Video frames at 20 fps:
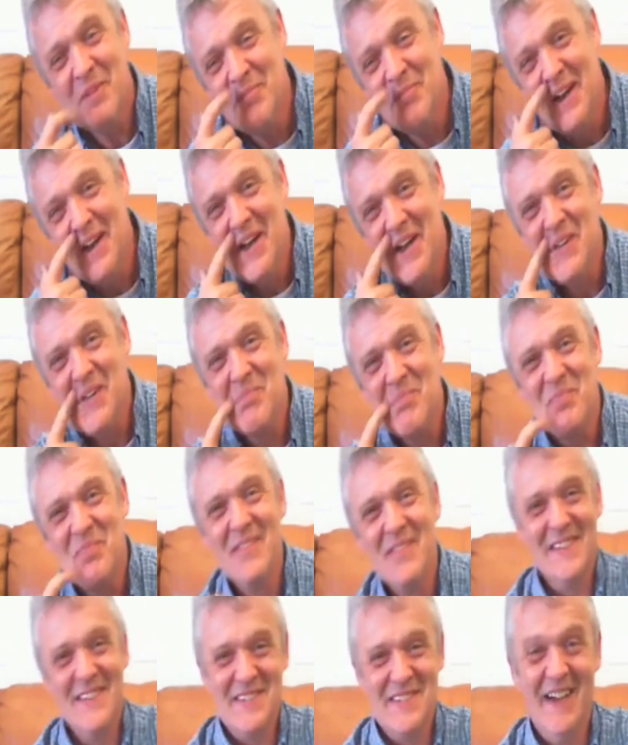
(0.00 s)
But
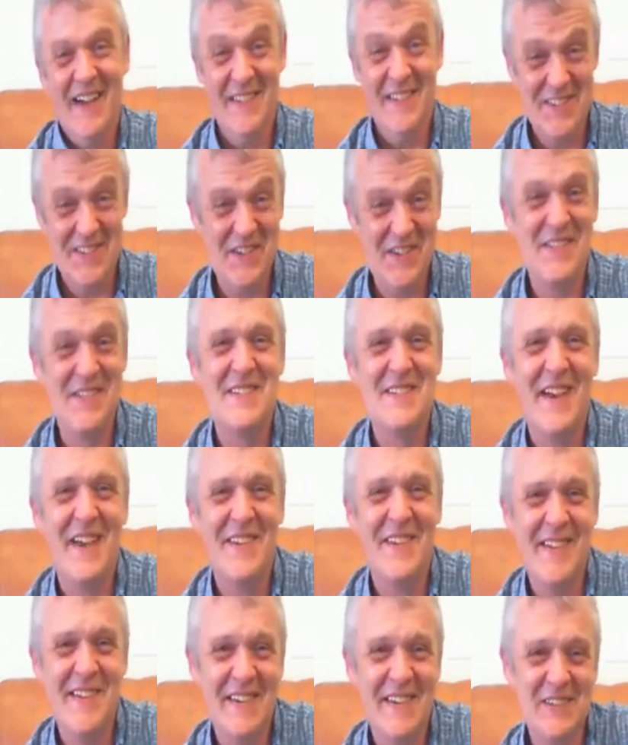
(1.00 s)
scientists do these
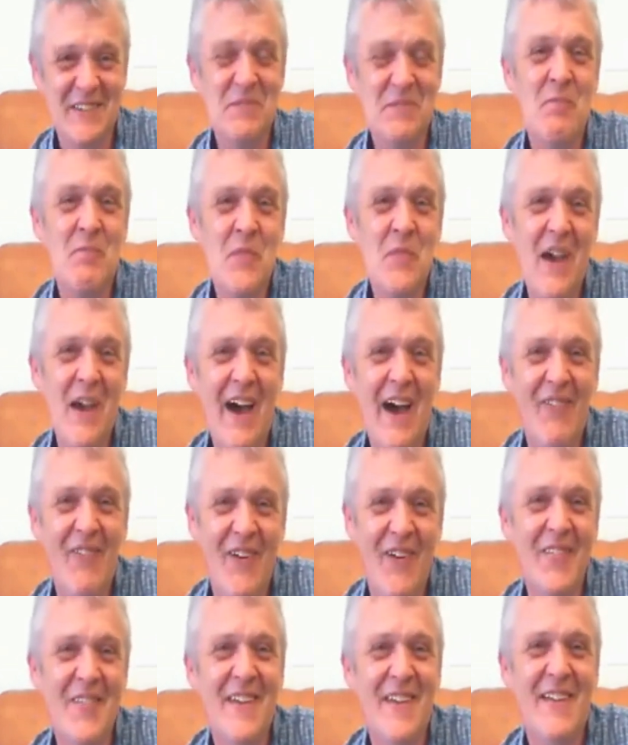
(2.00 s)
kind of things. And
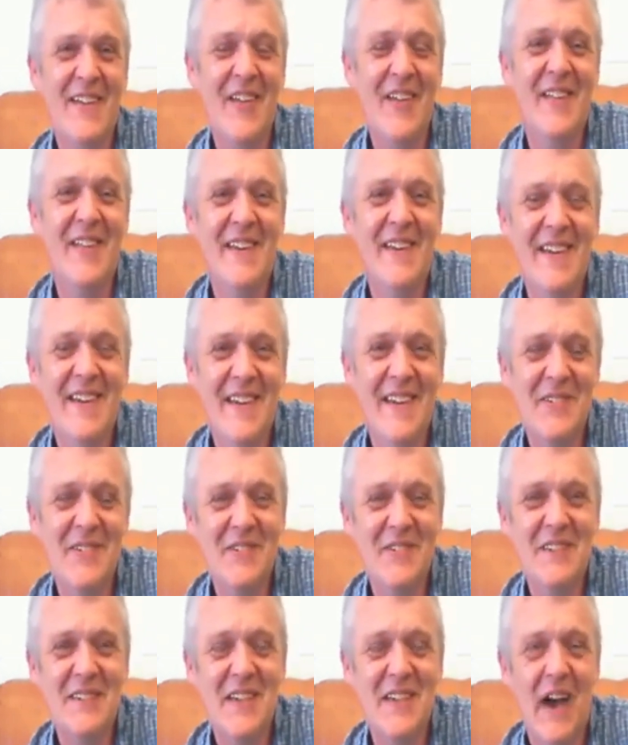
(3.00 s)
one thing that they did
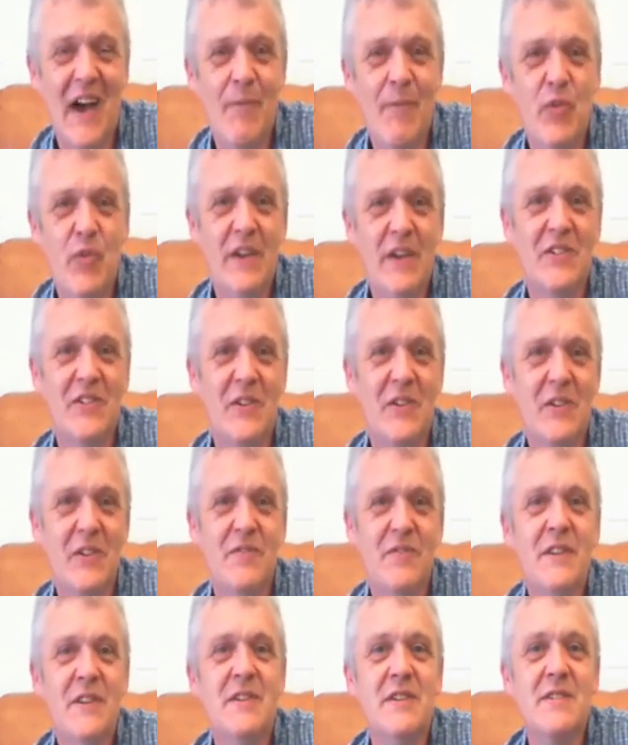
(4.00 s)
was they took the
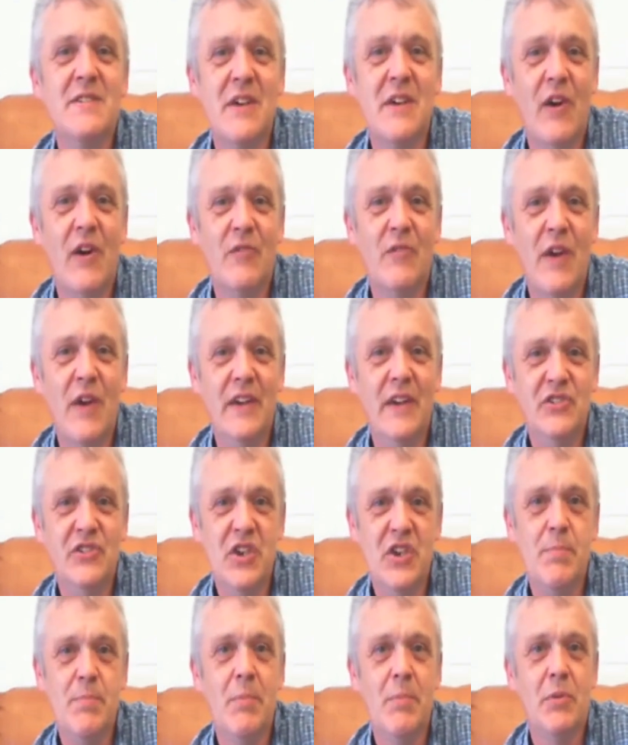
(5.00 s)
fetus of a
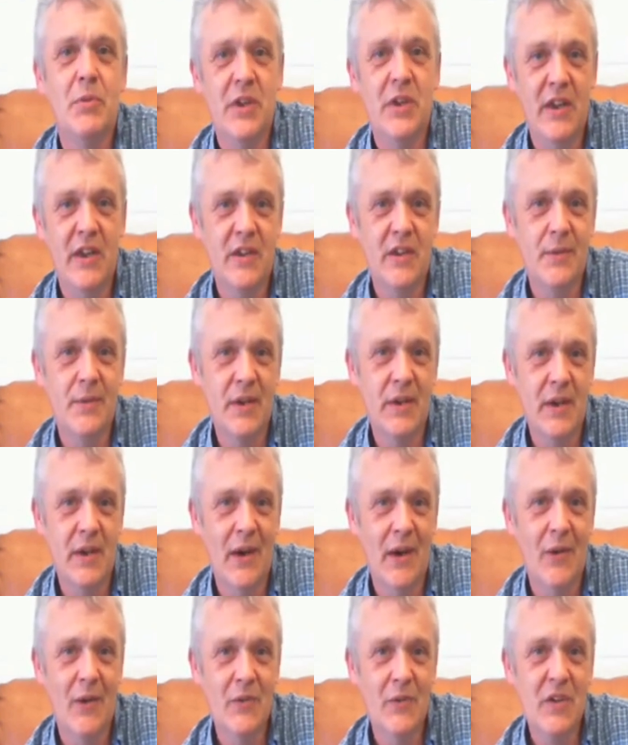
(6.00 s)
sheep and put it into a
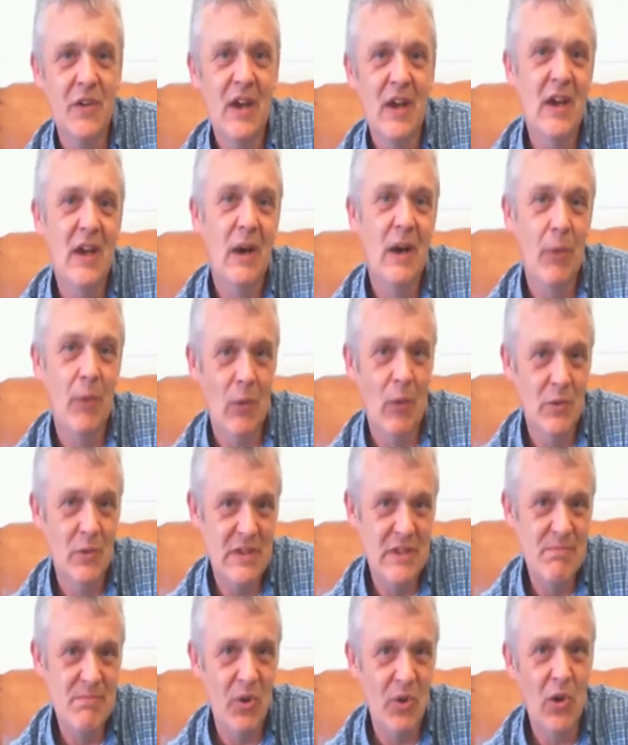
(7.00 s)
goat. And what
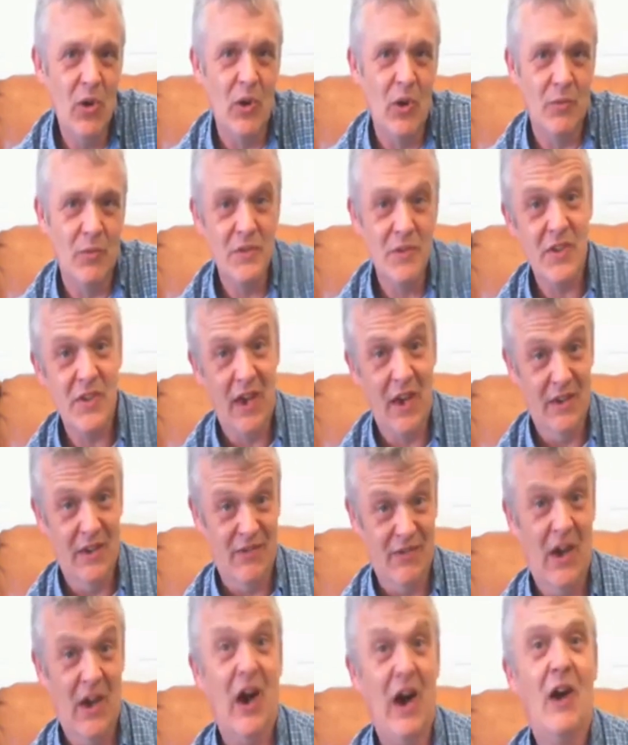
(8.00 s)
was born was kind
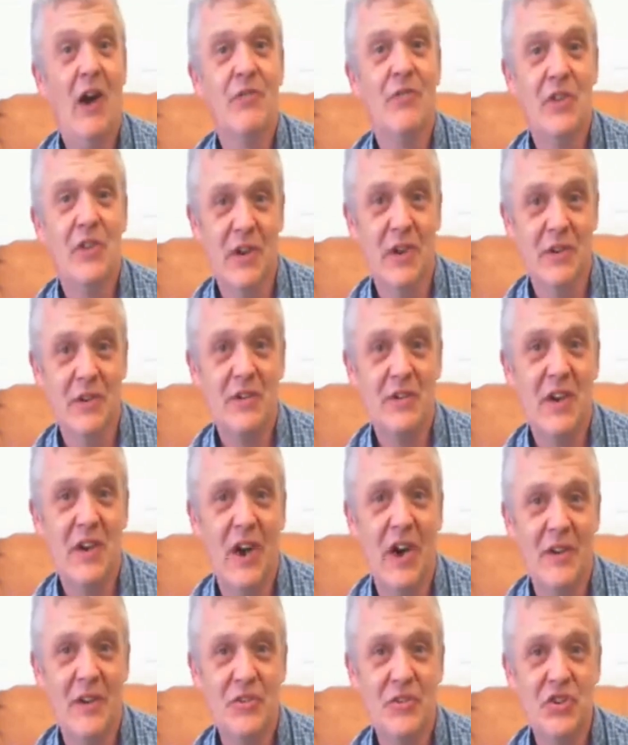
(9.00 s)
of half goat,
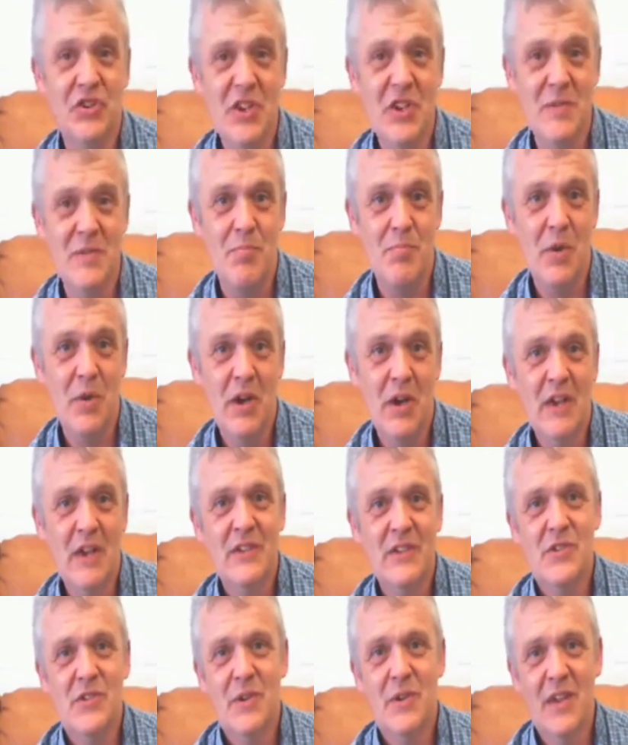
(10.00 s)
half sheep.
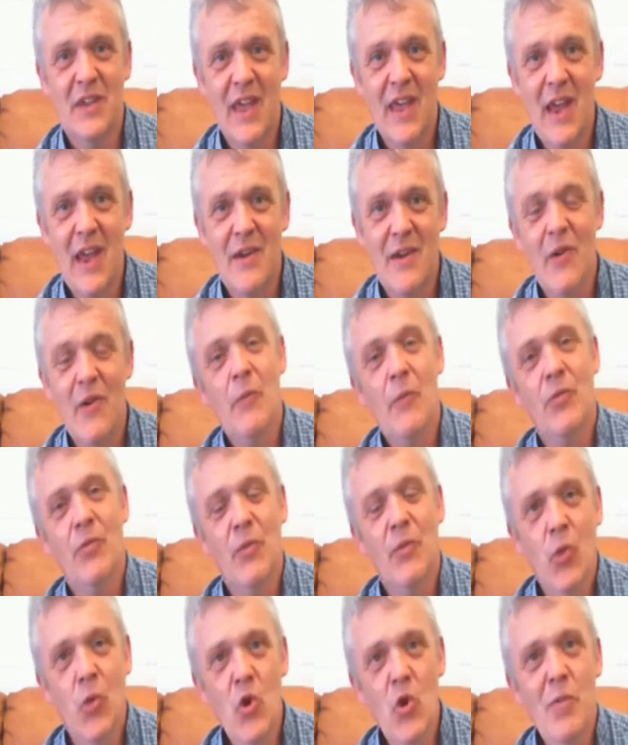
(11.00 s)
So again,
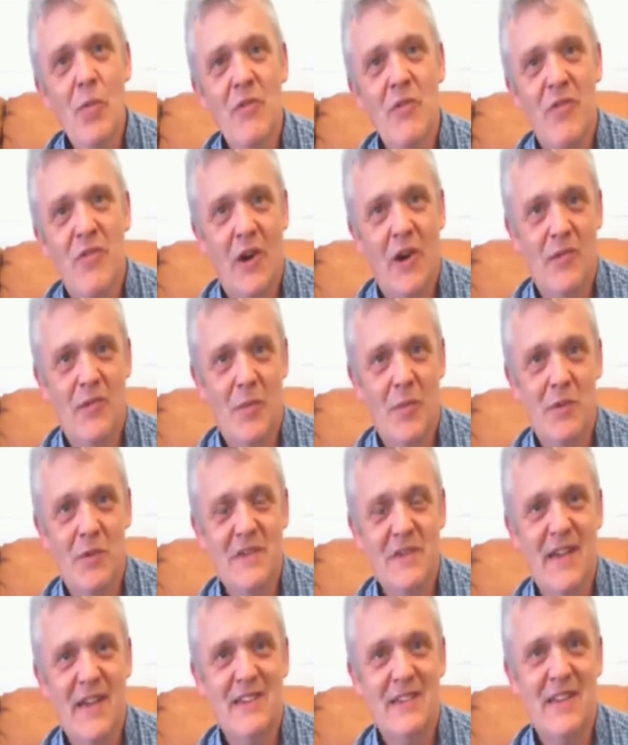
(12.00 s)
the womb environment
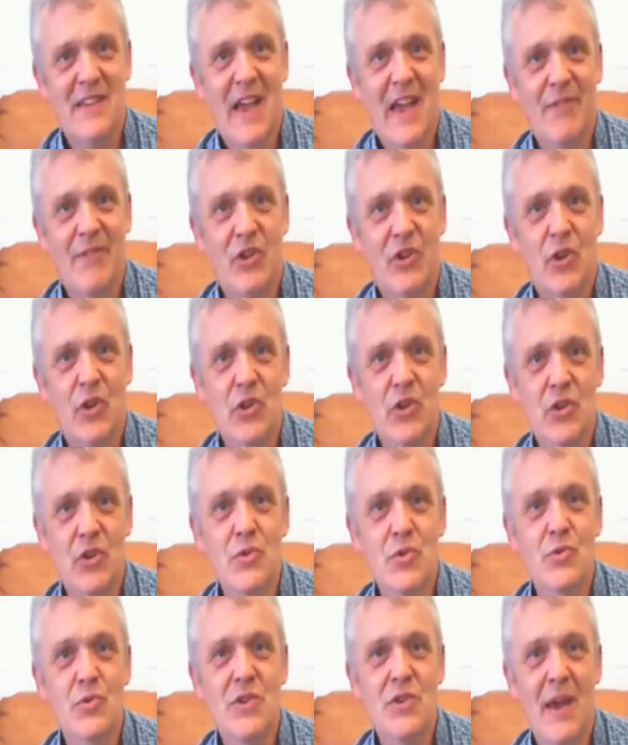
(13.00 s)
is actually having a
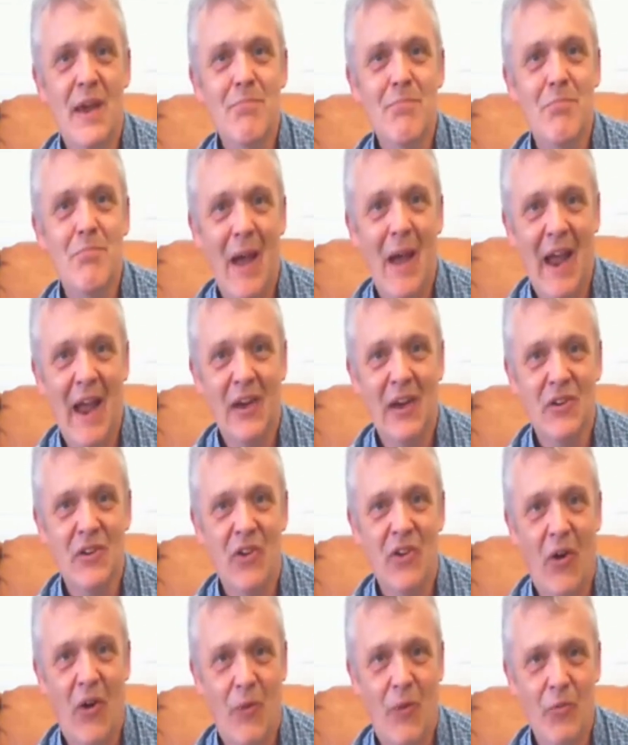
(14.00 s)
huge impact
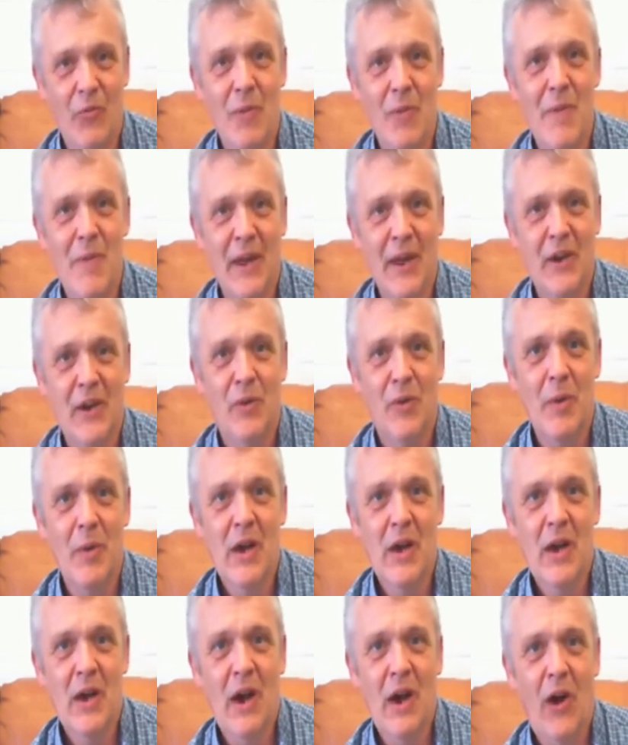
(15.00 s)
on the makeup
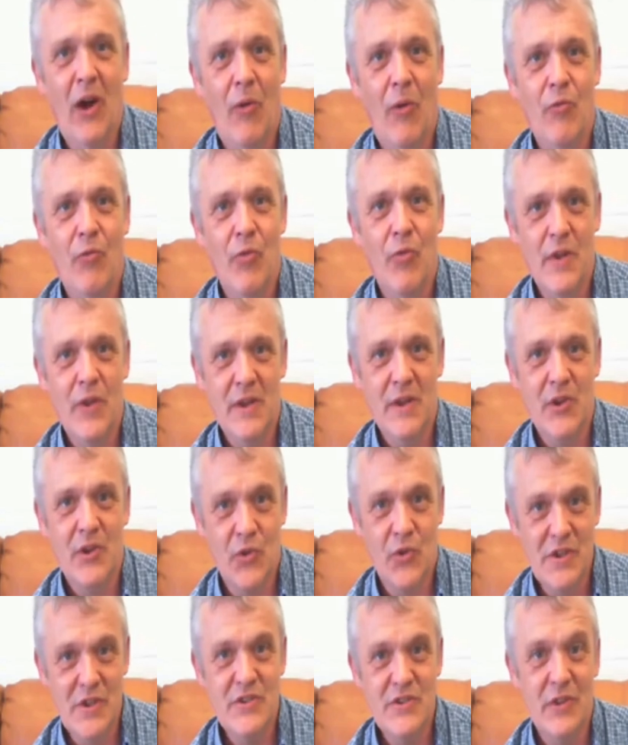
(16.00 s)
of the
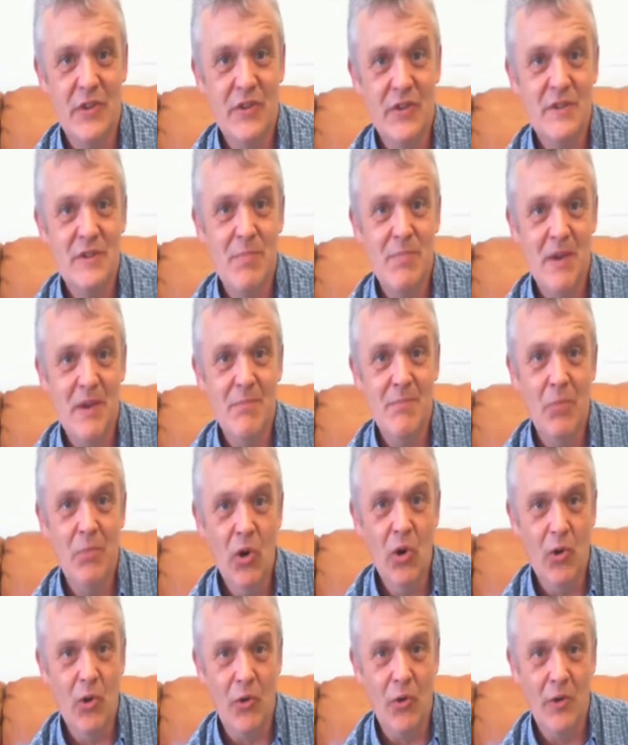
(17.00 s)
creature that's been
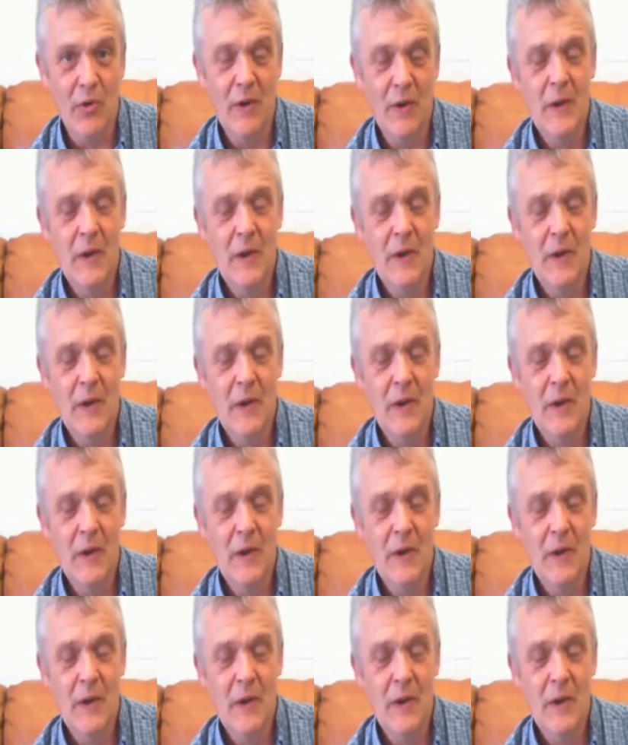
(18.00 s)
born.